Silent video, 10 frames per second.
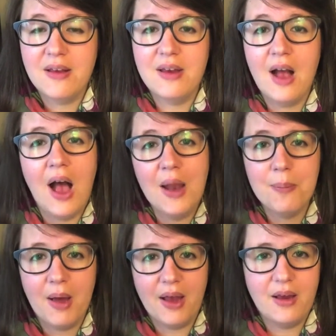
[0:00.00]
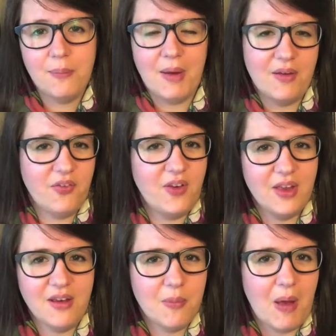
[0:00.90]
got my
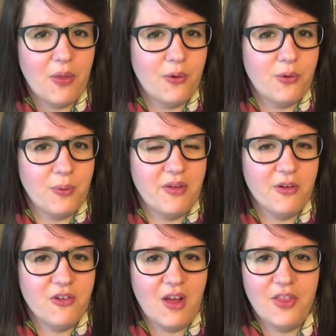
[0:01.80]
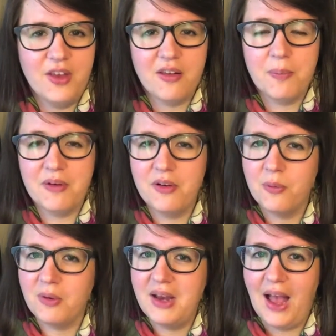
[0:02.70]
feelings about those research ethics but didn't
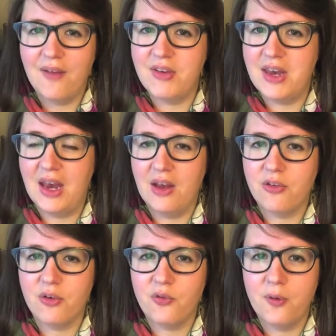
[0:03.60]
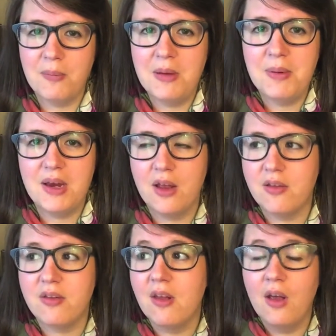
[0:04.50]
really have any answers for me
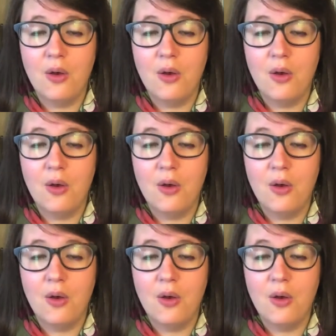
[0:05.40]
because